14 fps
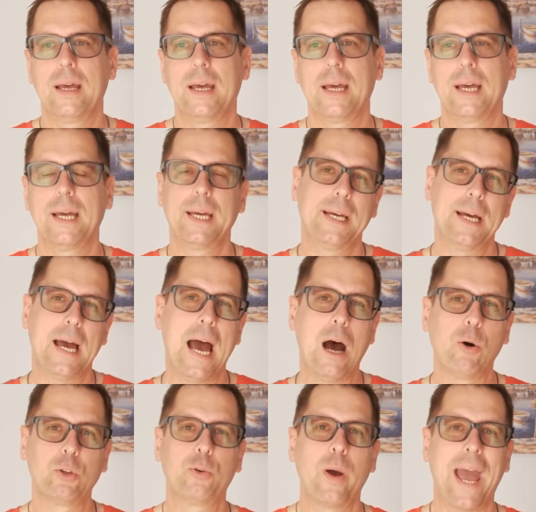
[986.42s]

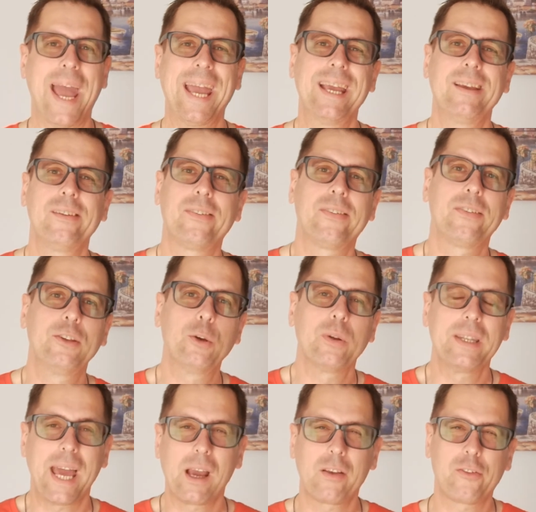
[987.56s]
How to ace your
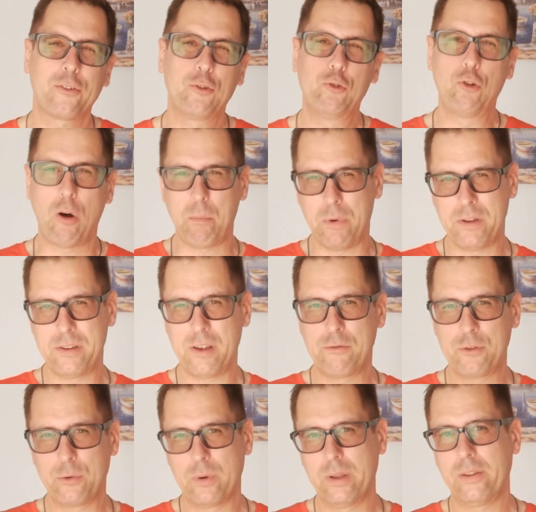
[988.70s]
next job
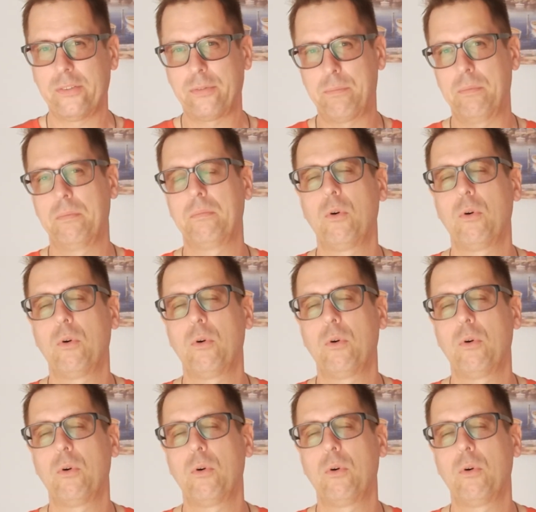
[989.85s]
interview is